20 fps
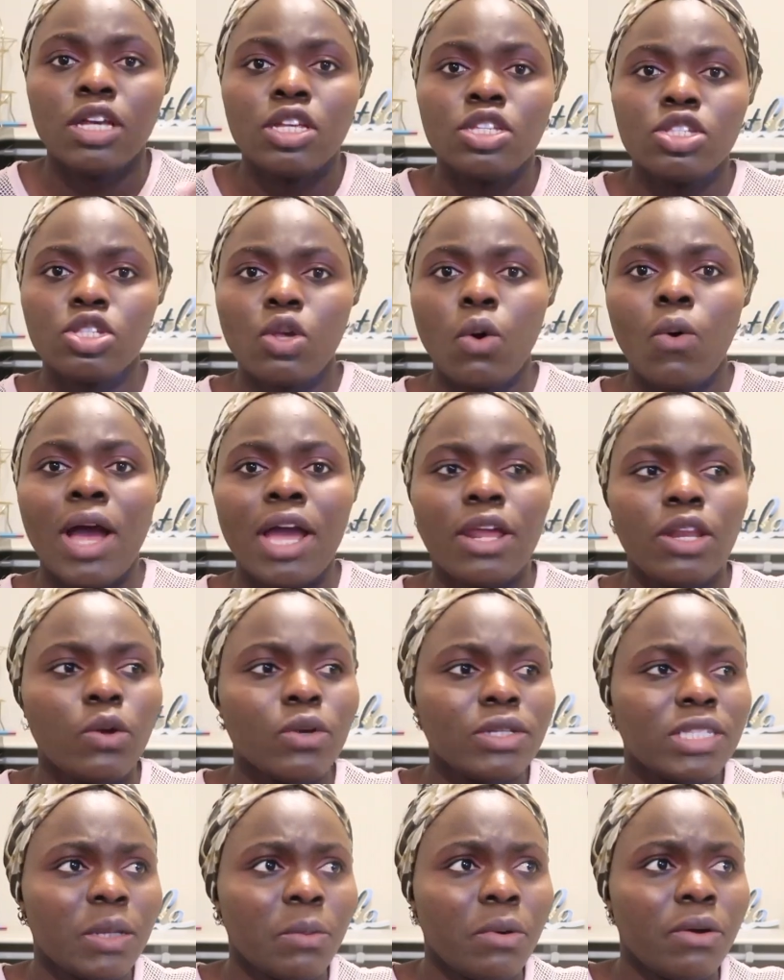So I
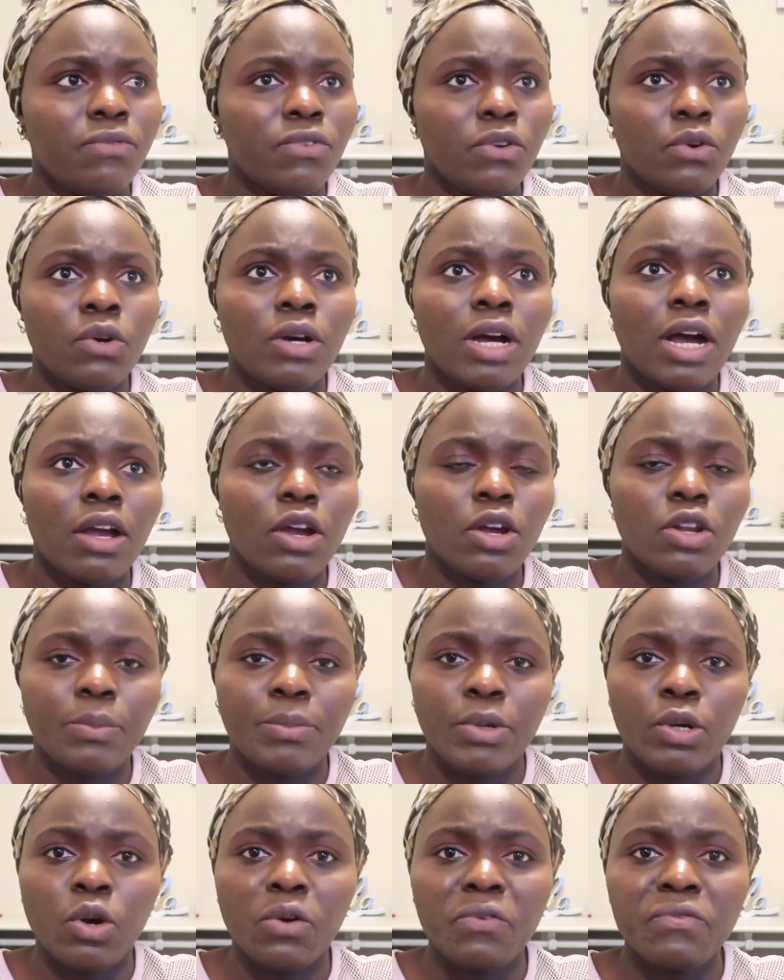know some of you are going to
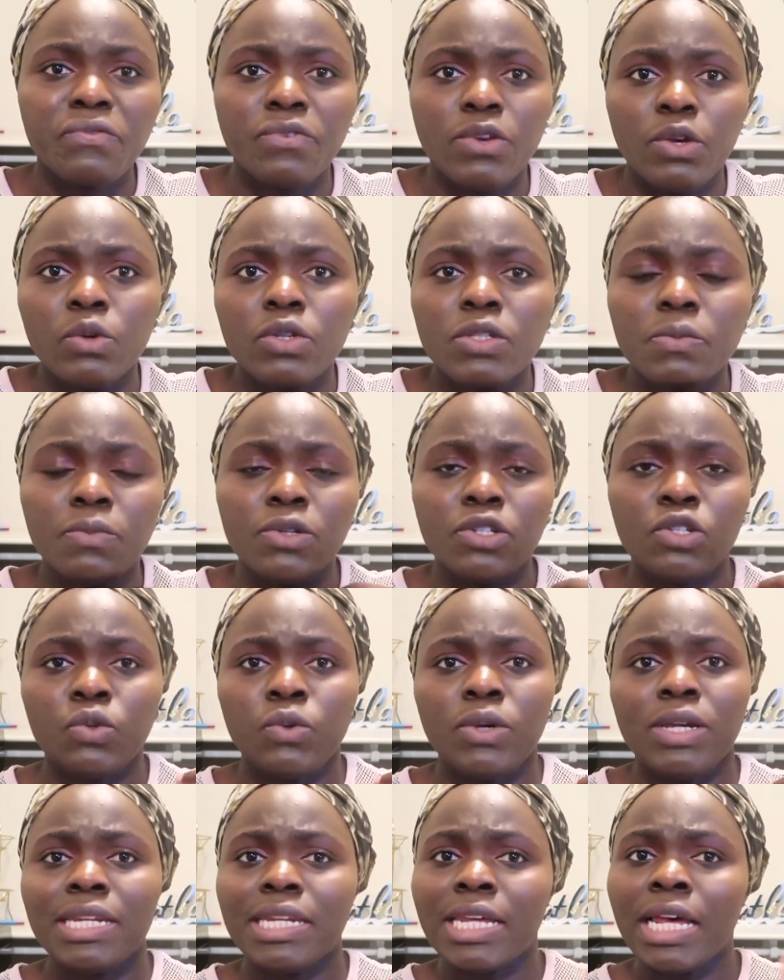be confused
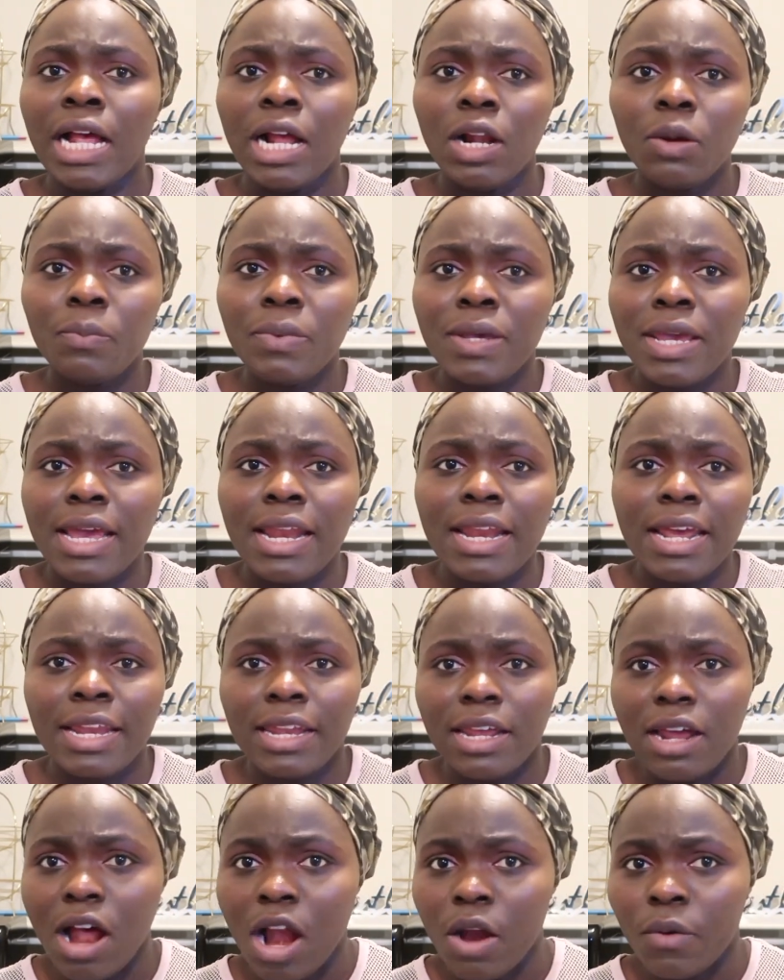between the LPN and
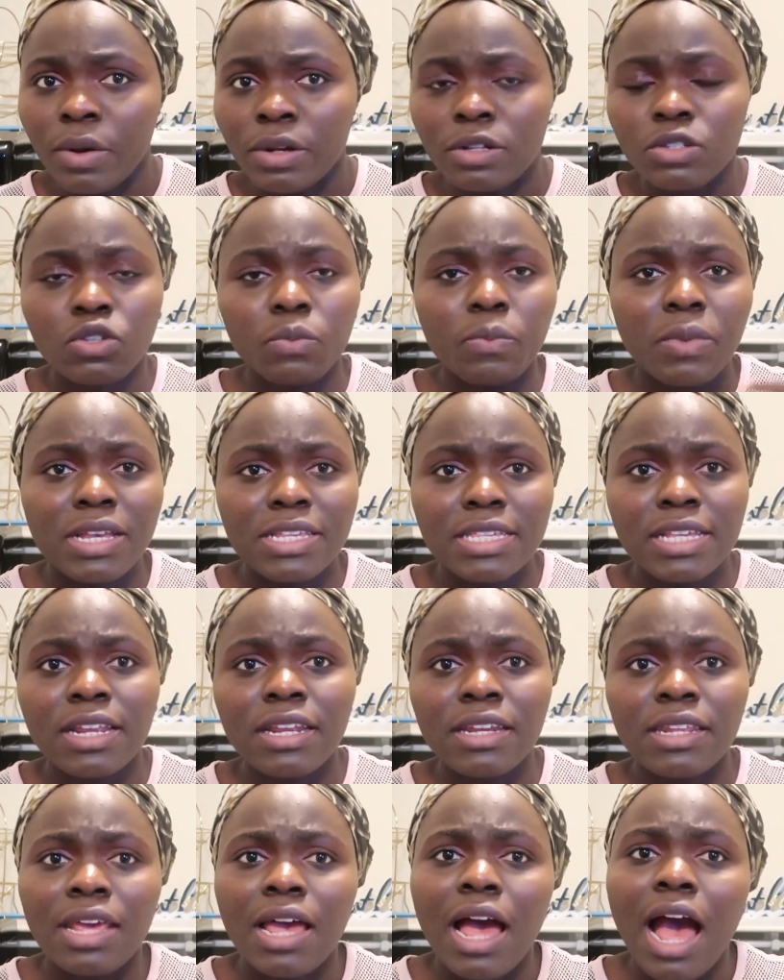the RN. So
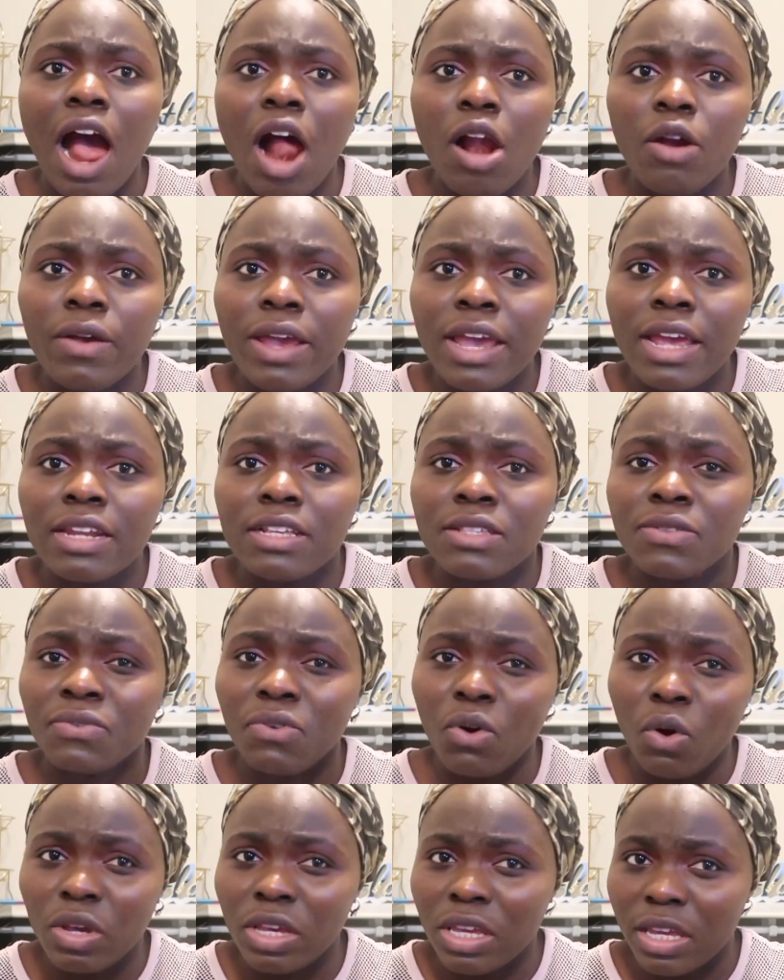basically the RN is
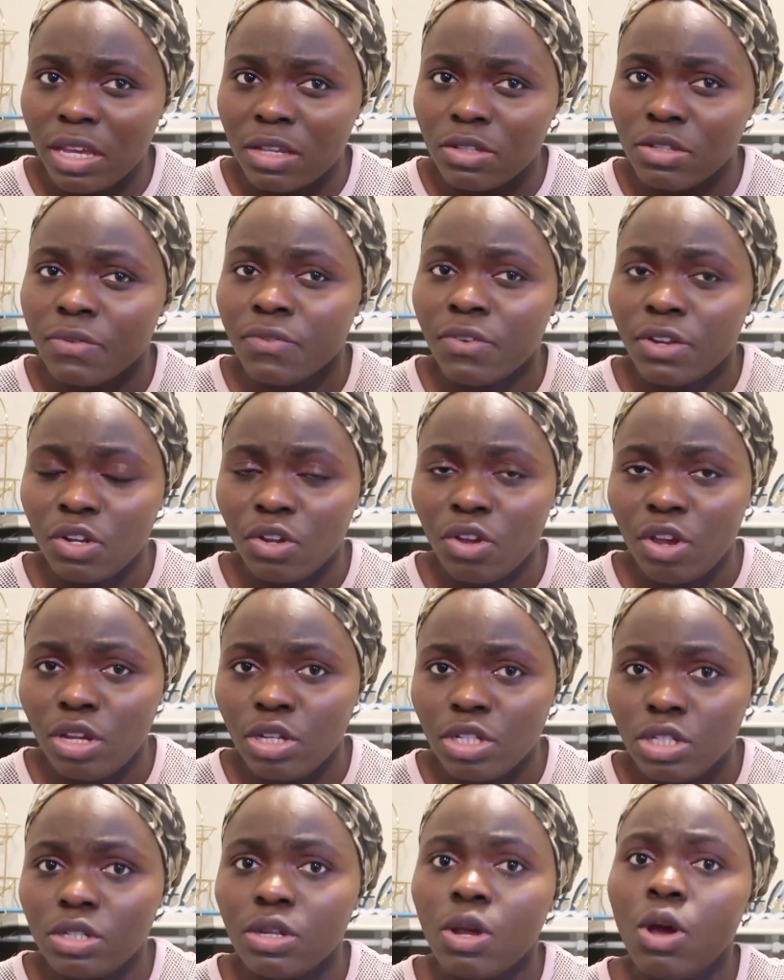4 years of
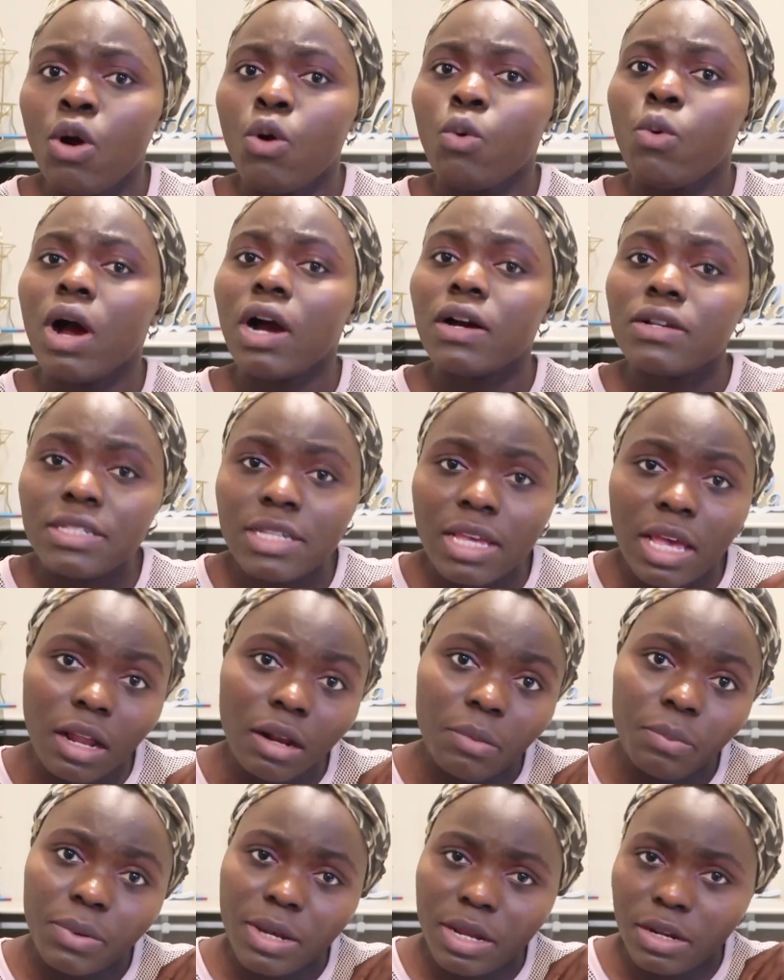education whilst the
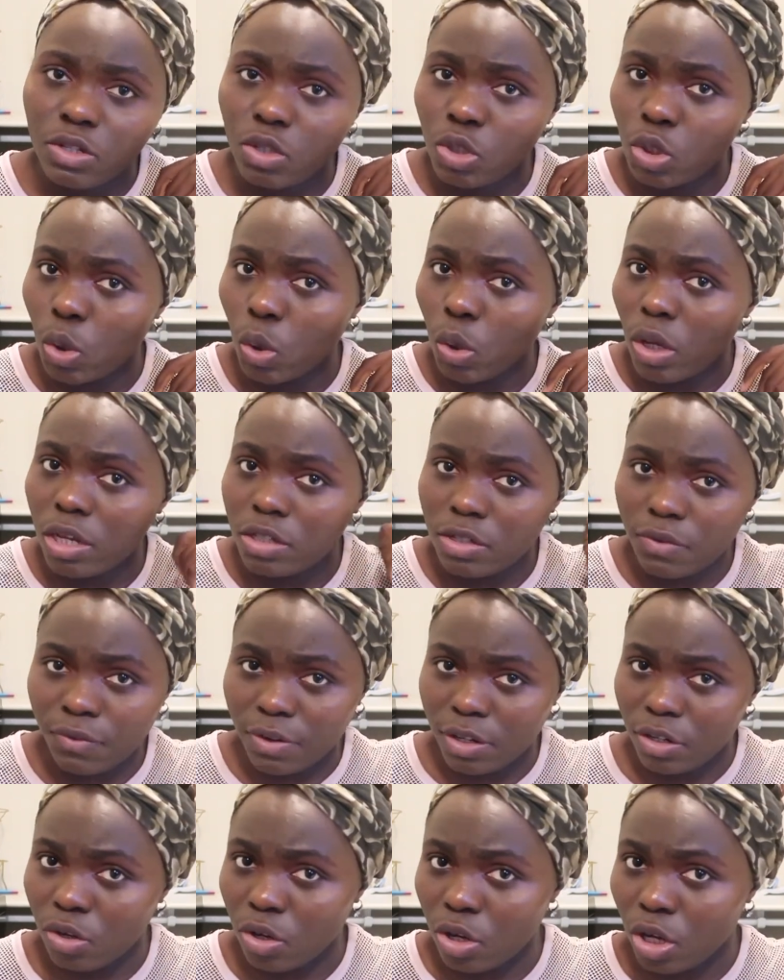LPN is two years of
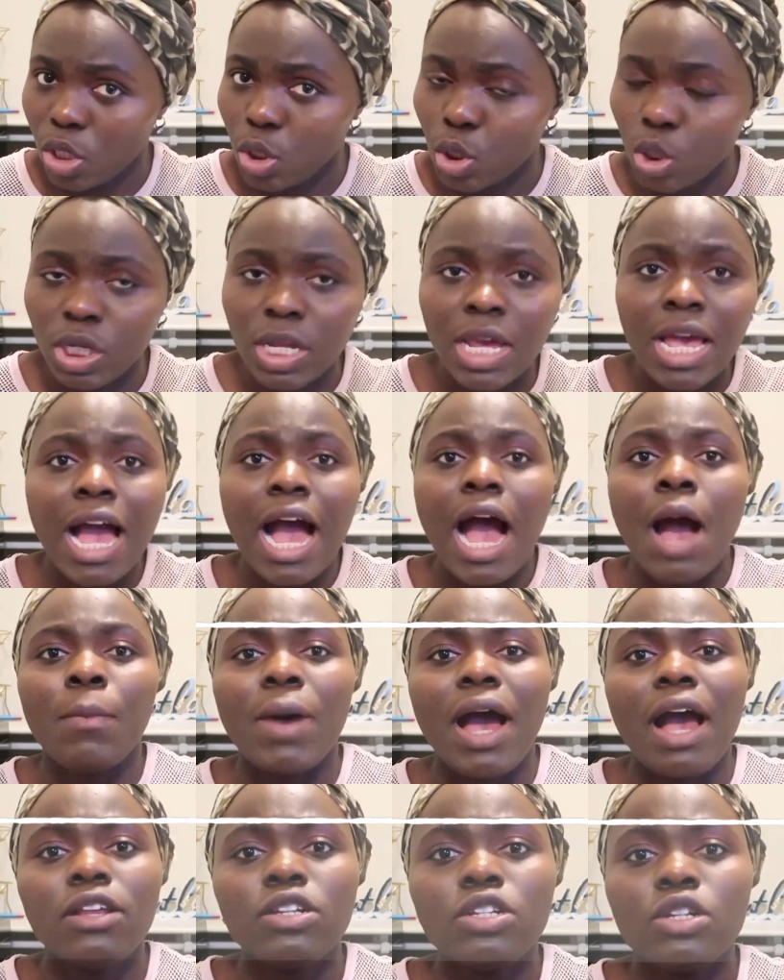education I'm
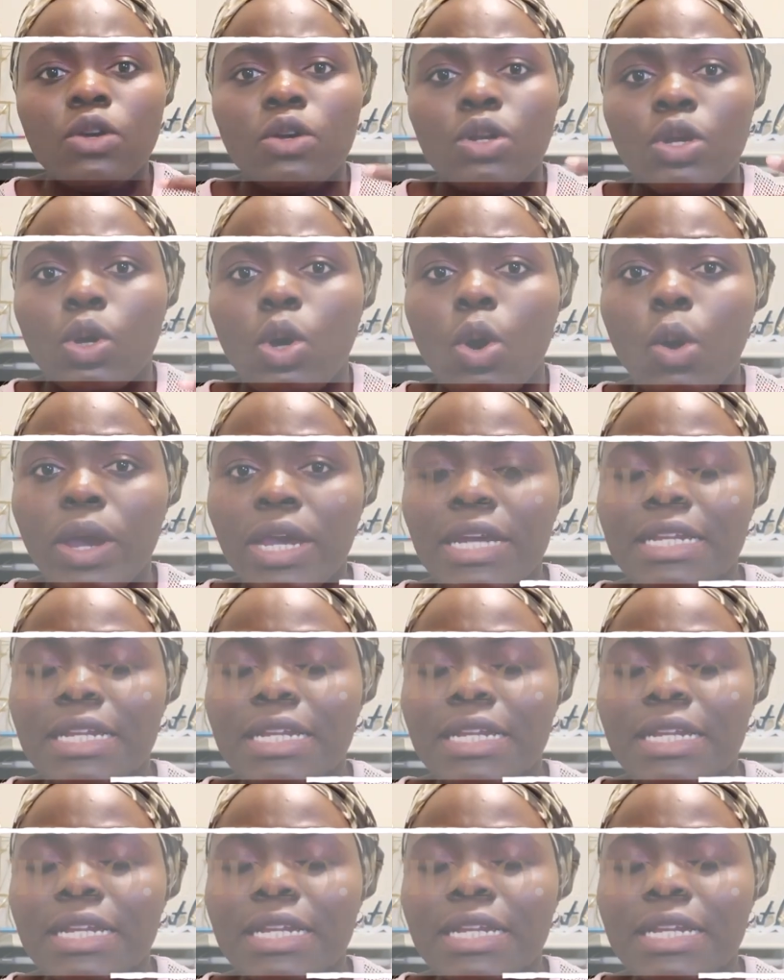actually going to go